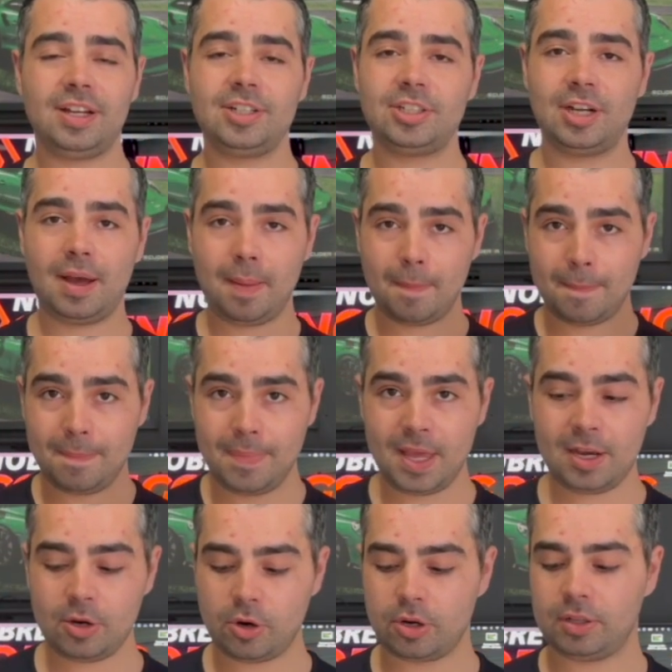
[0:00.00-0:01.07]
You can take it
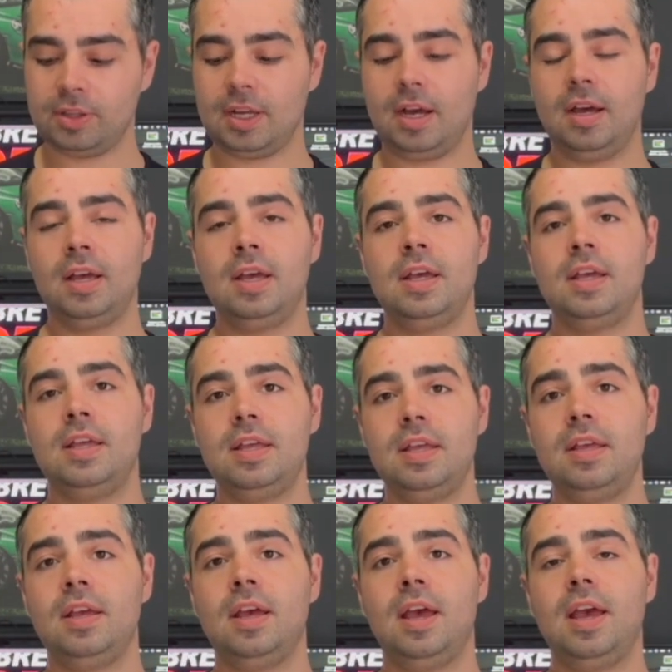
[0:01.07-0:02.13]
wherever you deem
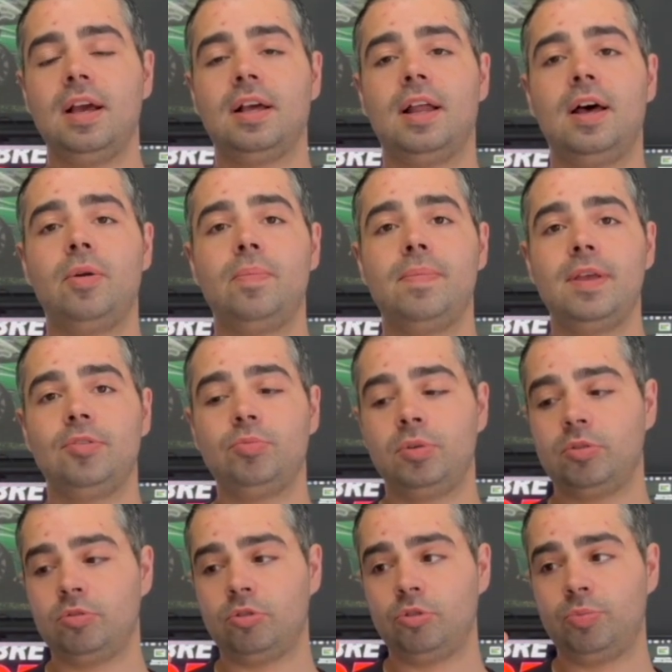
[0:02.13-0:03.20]
best, okay?
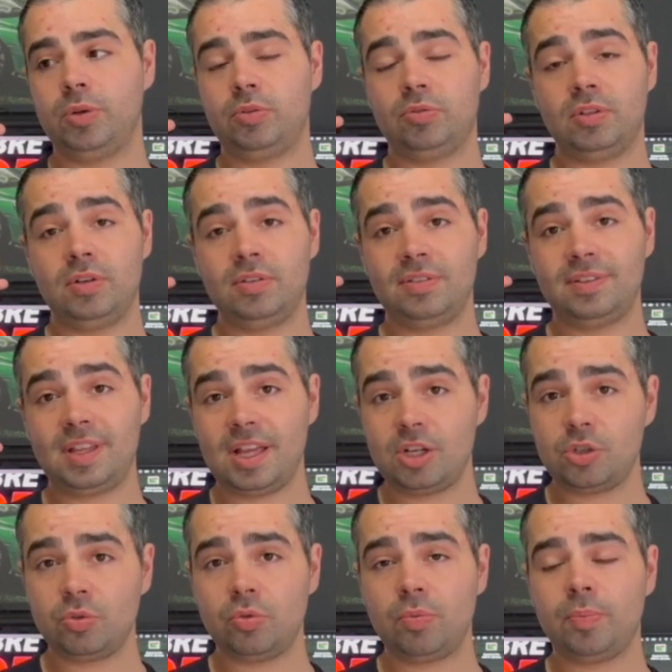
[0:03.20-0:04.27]
And of course, even
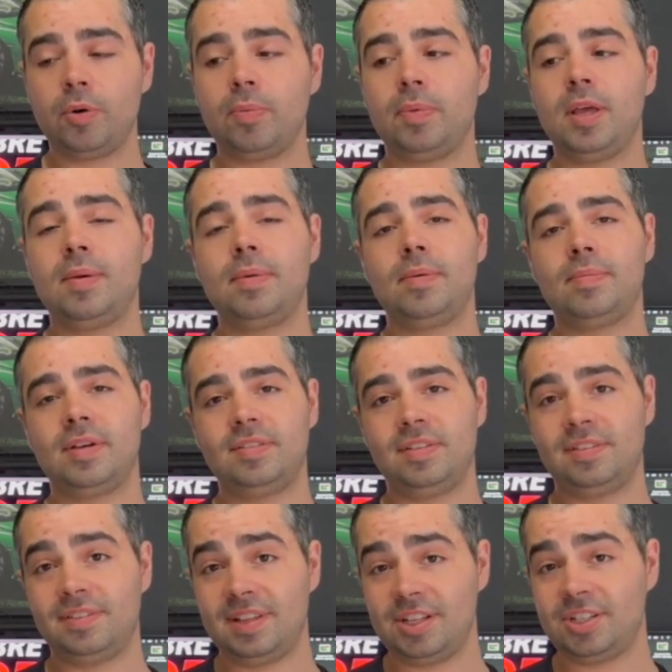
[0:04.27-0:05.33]
though your nozzles might not
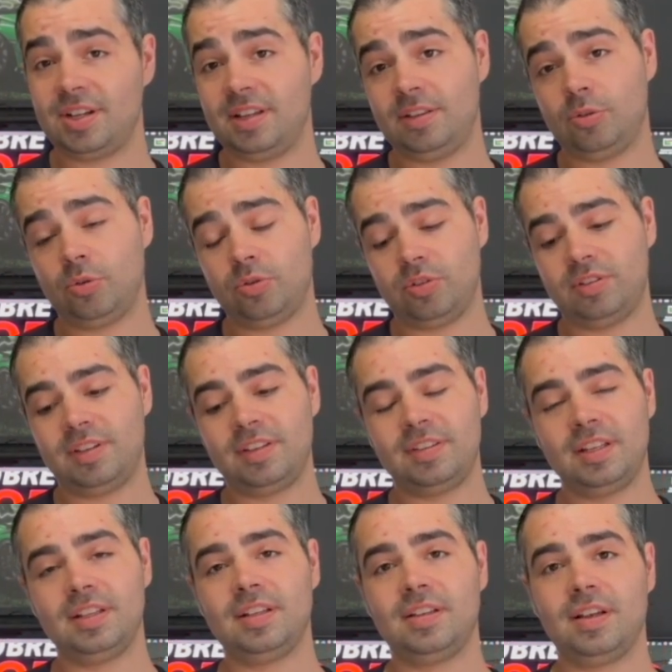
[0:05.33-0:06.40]
have any issues,
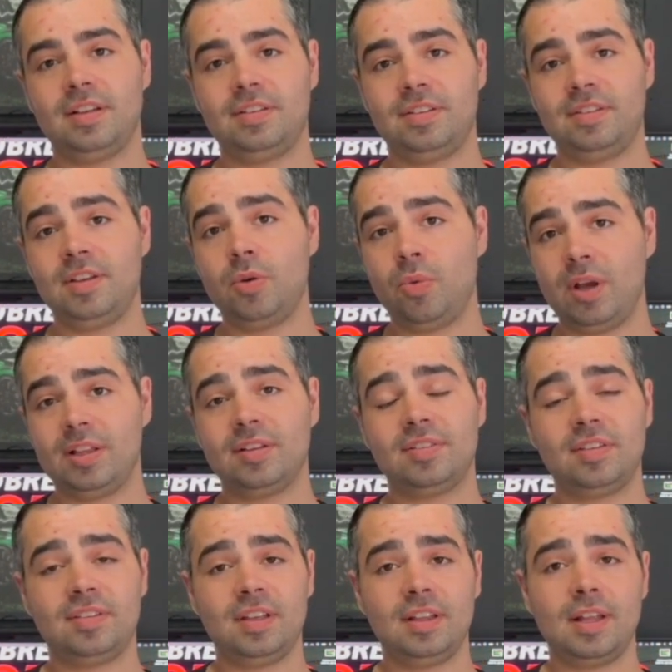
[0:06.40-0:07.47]
but if they're around
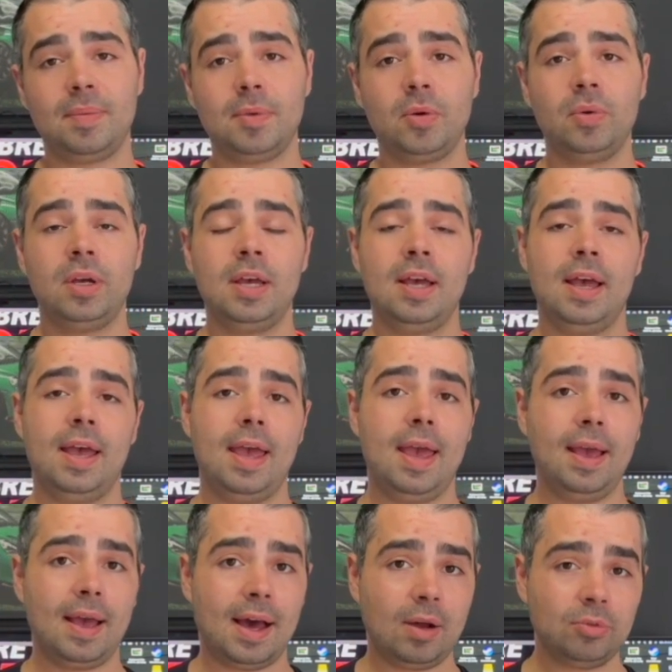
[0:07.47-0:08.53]
50 to
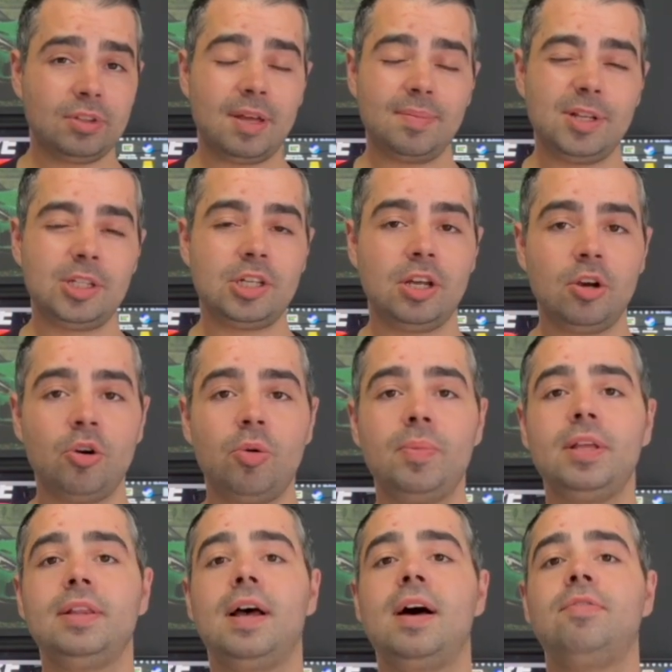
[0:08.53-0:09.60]
60,000, it's highly
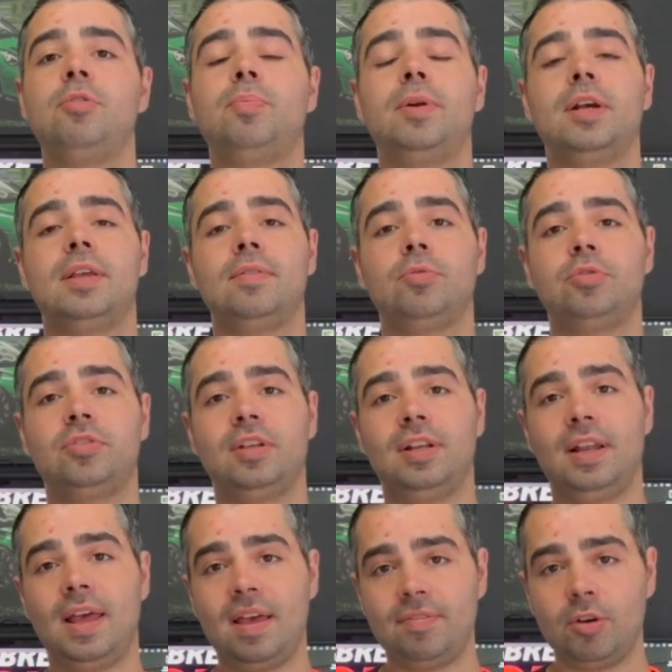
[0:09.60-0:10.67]
recommended that you take
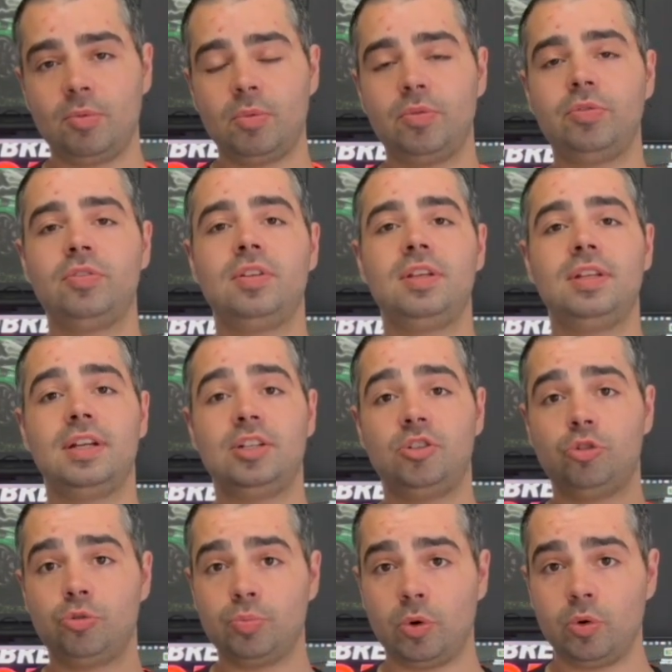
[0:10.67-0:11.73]
them to a workshop,
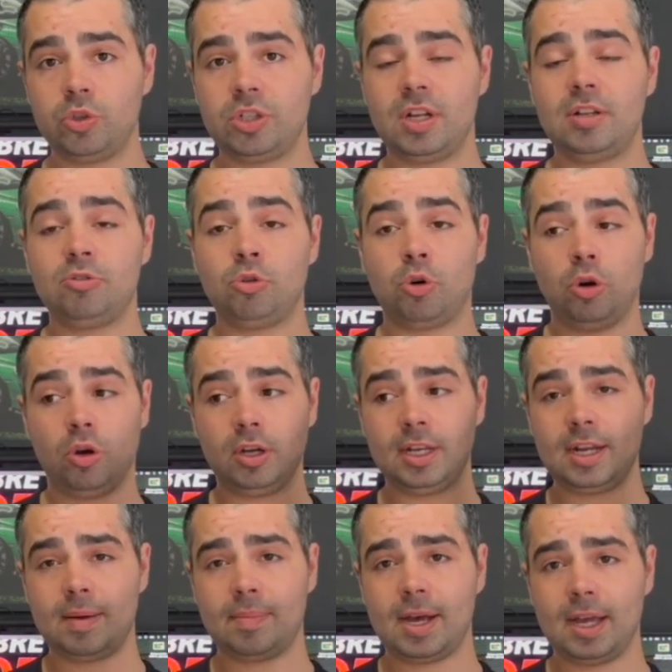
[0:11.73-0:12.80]
disassemble them,
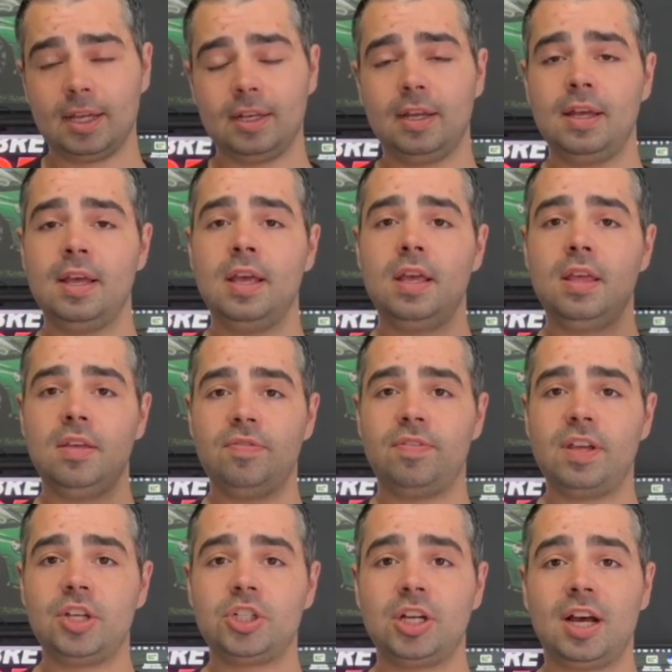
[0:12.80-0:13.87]
put them in a
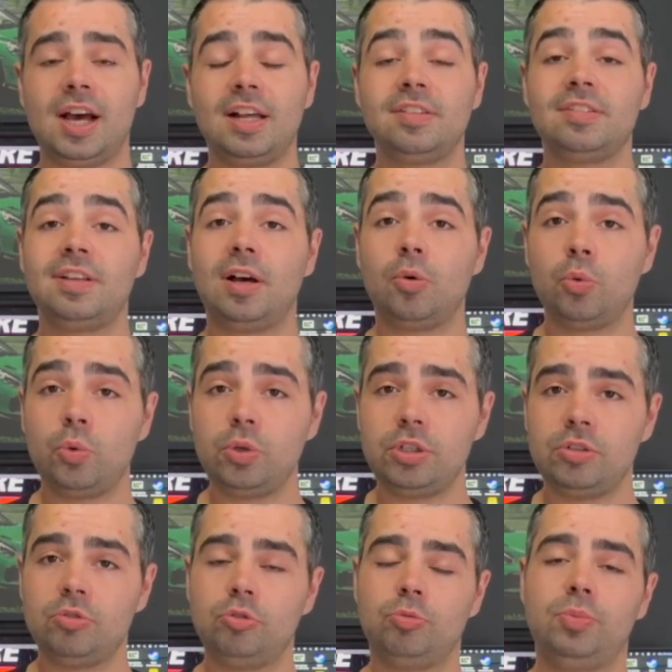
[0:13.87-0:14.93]
machine, and check the
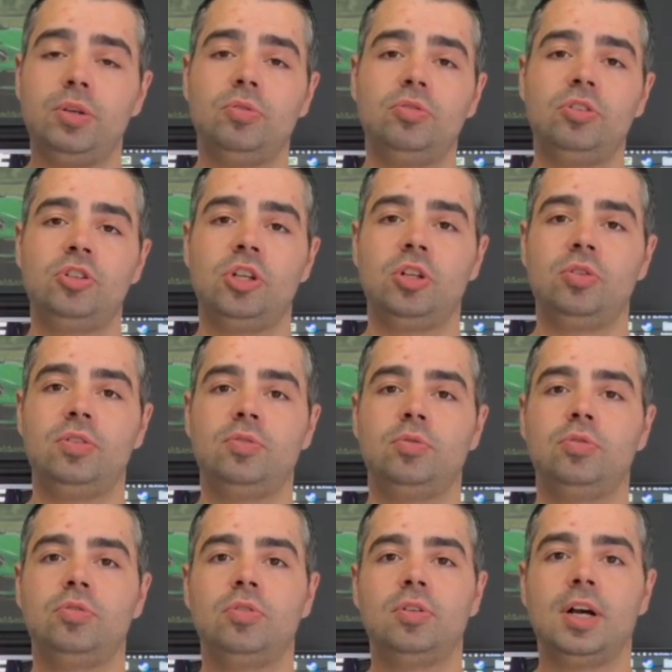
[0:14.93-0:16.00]
health of your car's injector
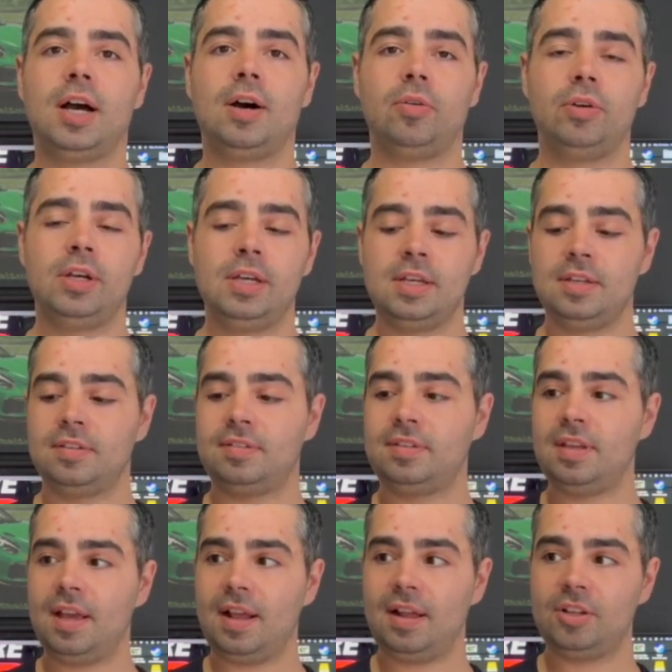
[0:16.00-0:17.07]
nozzles. If it's
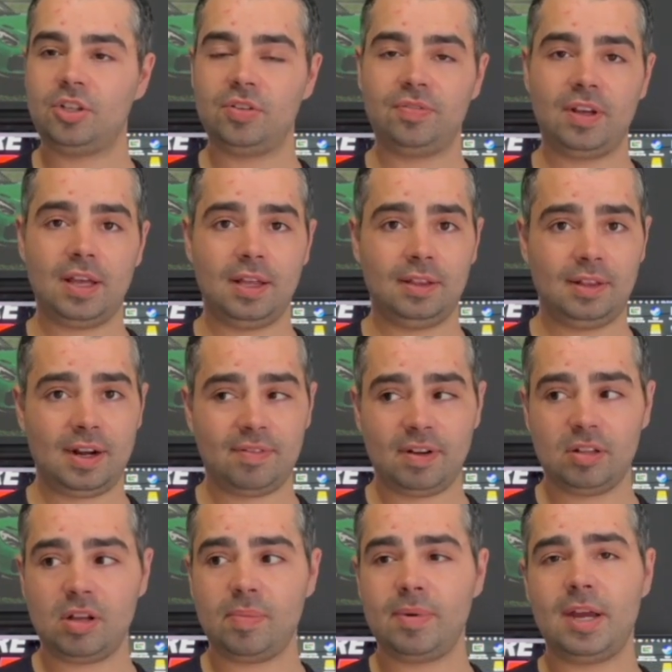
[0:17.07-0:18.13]
jammed shut, jammed
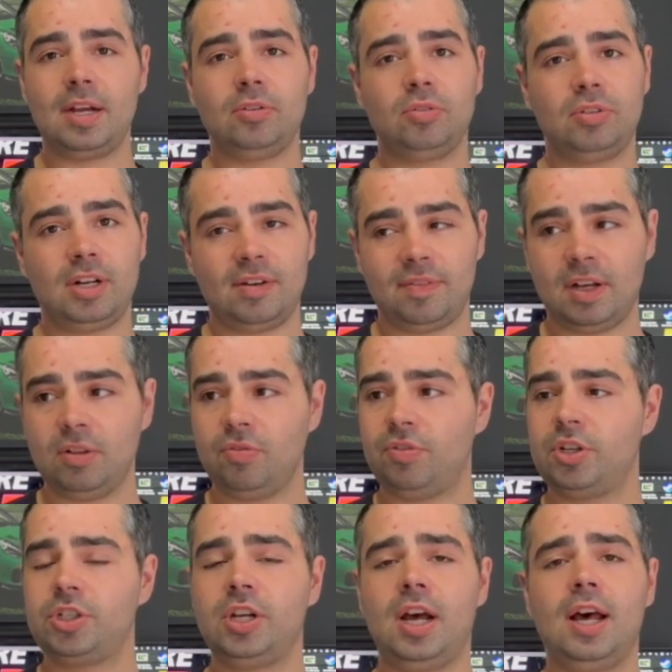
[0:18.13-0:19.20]
shut. If it's dripping,
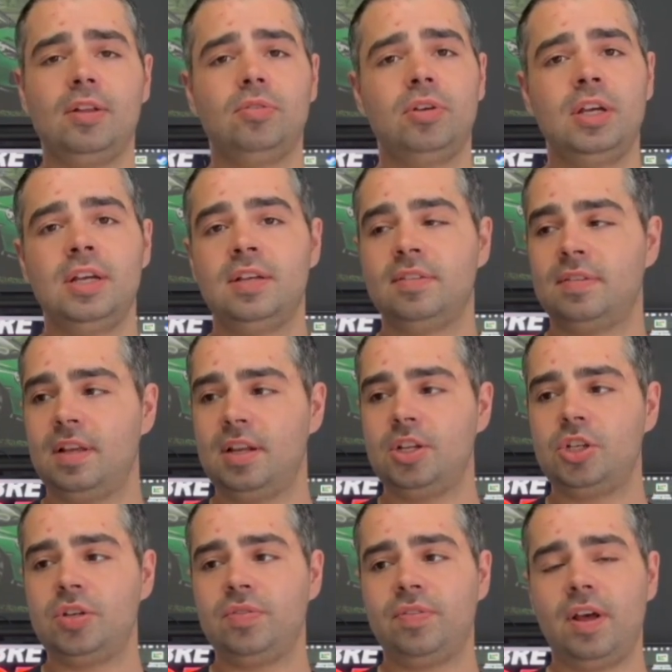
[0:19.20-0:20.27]
it's a good idea to
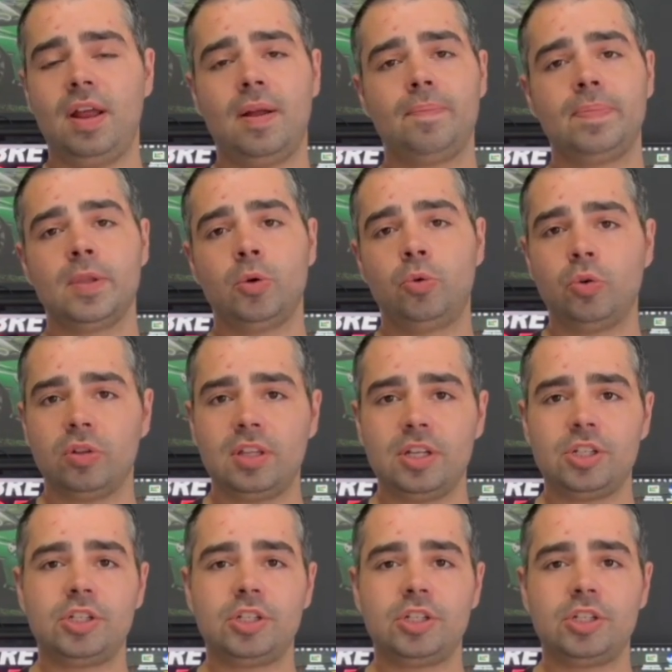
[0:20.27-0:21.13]
replace, all right?